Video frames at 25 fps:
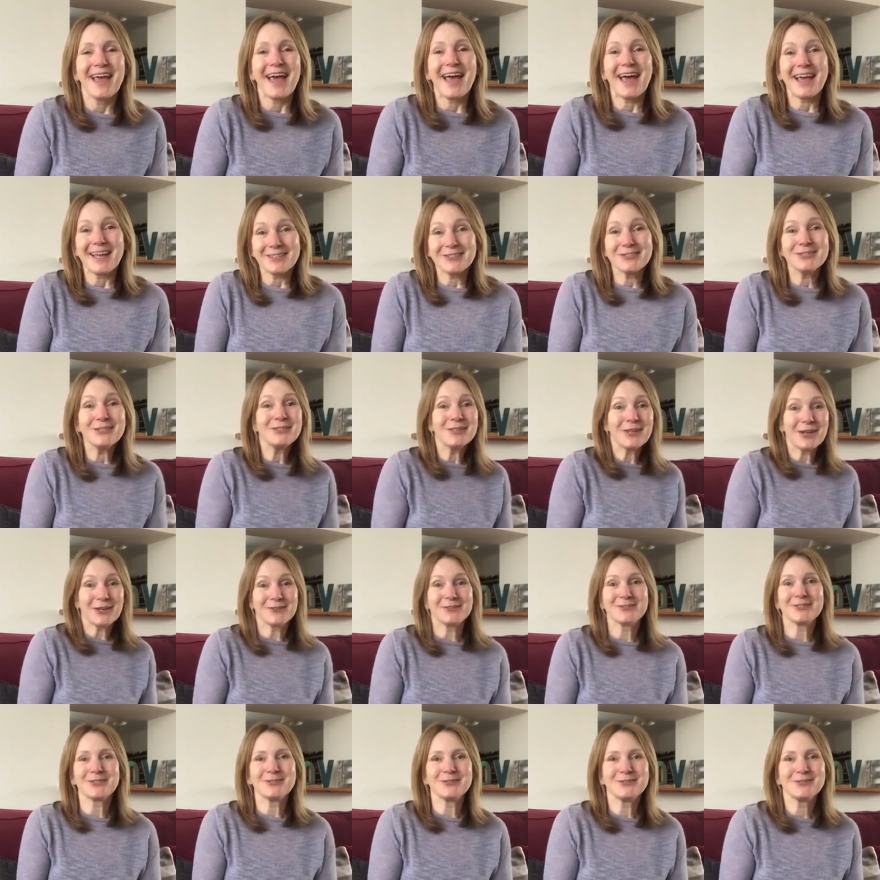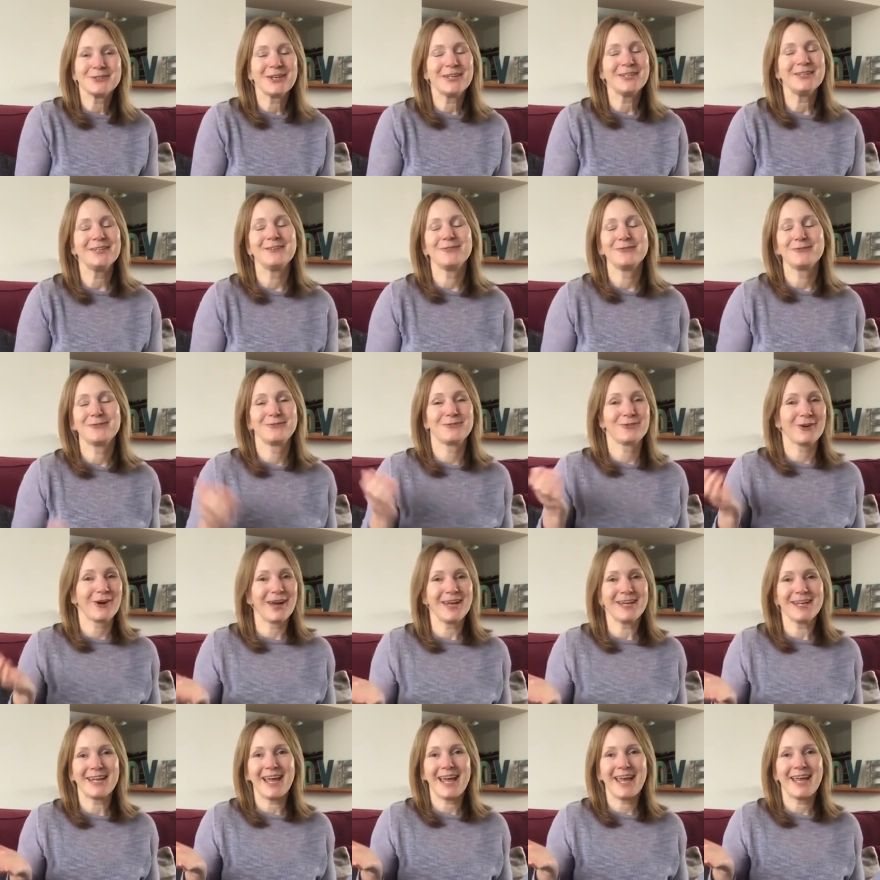As you know, children,
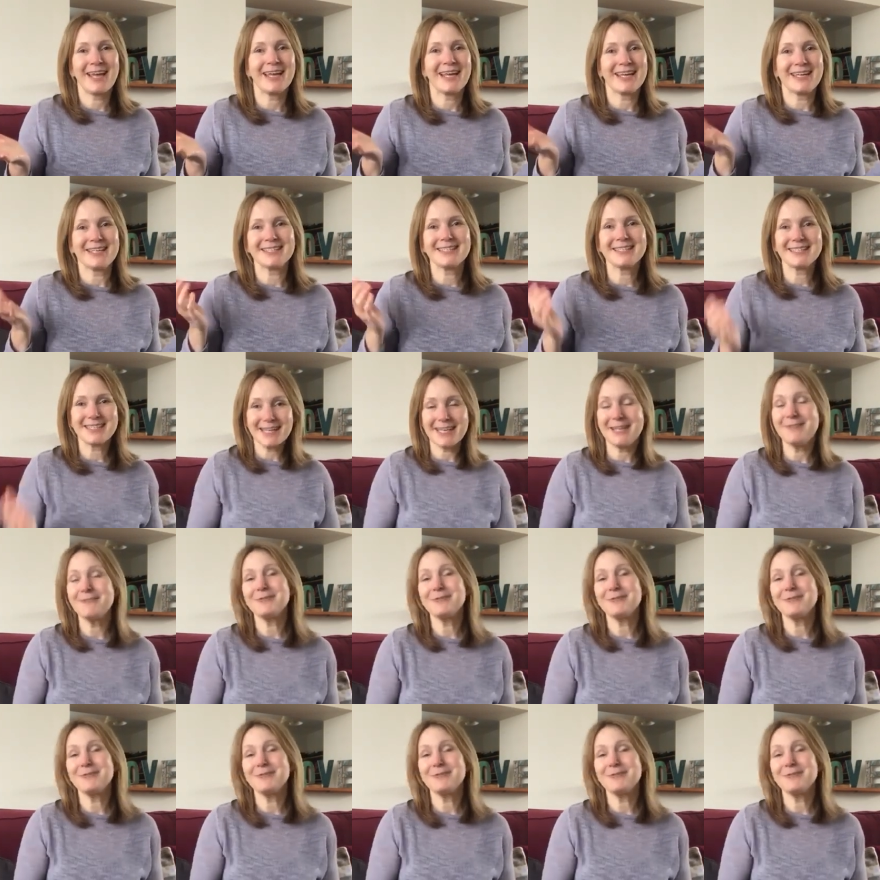Friday is Silly